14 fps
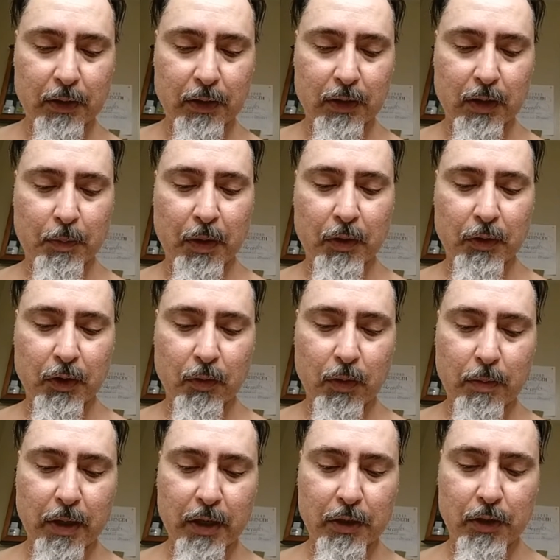is supposed to
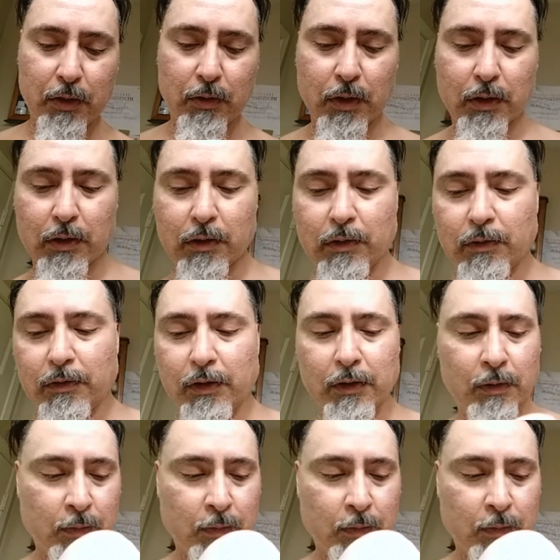remind you of